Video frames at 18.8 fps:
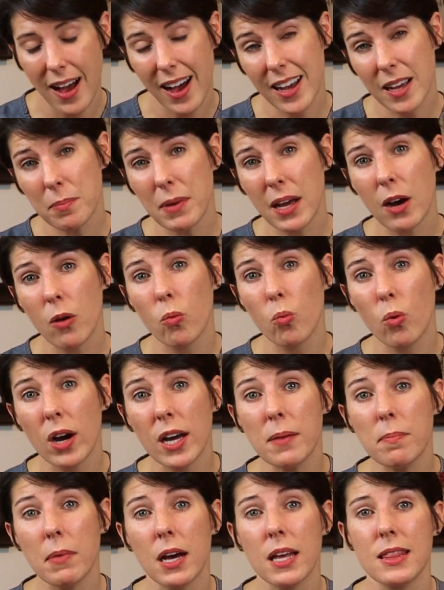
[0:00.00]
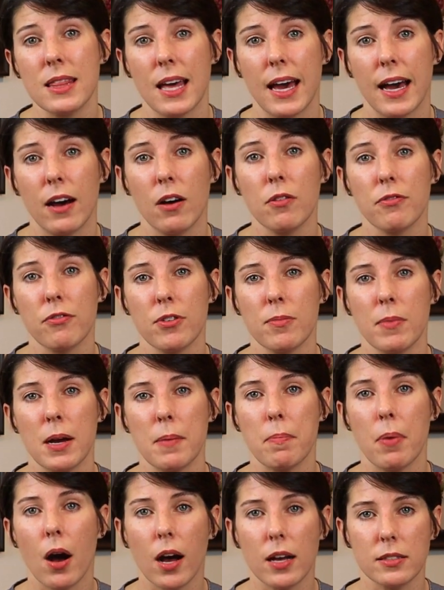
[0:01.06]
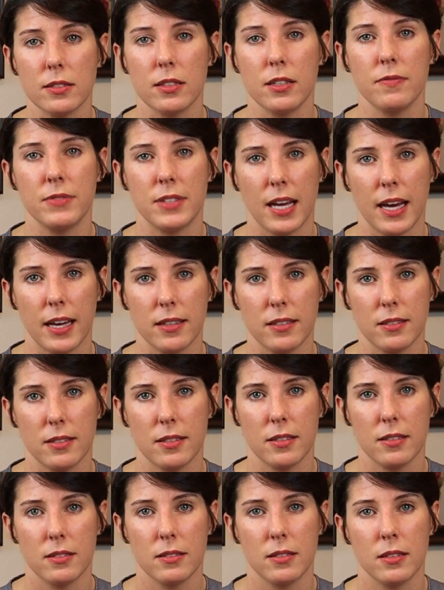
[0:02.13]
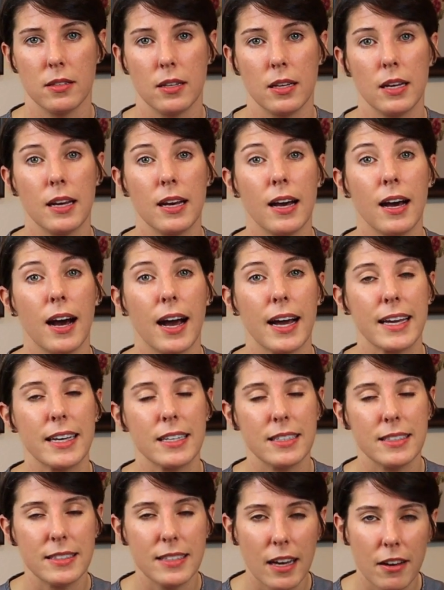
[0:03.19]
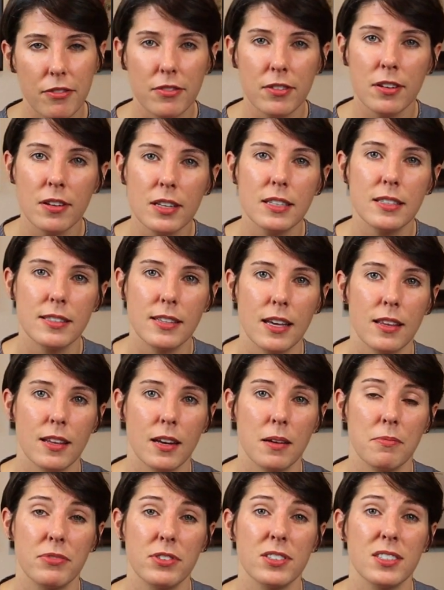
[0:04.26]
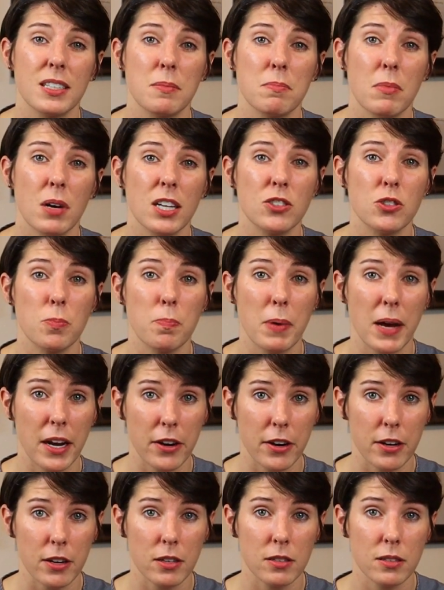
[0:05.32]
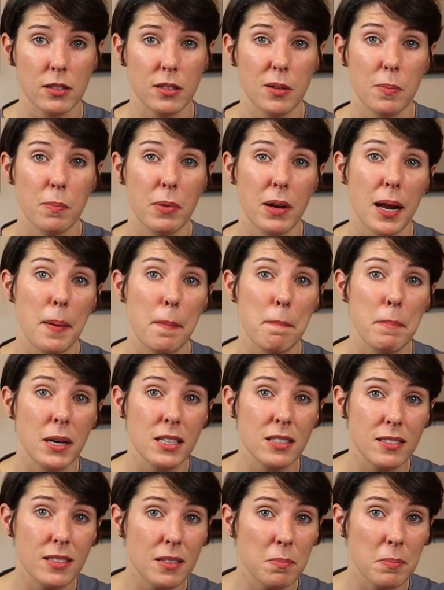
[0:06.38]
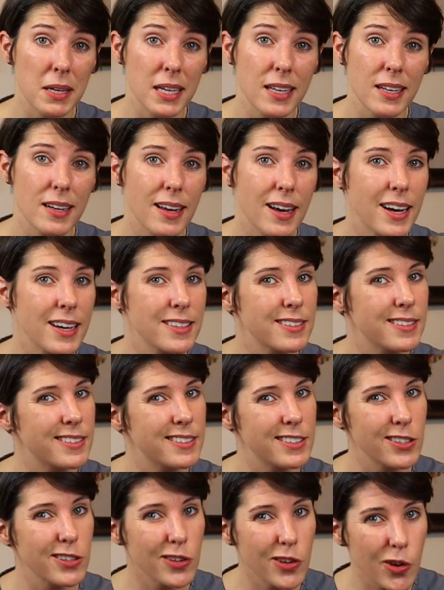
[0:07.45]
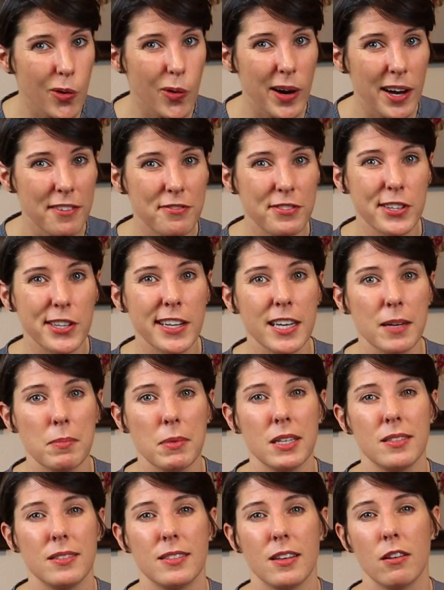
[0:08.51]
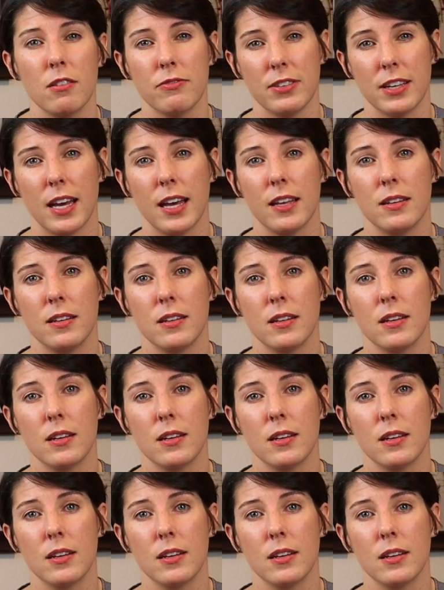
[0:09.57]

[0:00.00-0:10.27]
I am now 1 month out from my positive test. I can definitely say that I'm feeling much better, but I must admit I still don't quite feel like myself yet.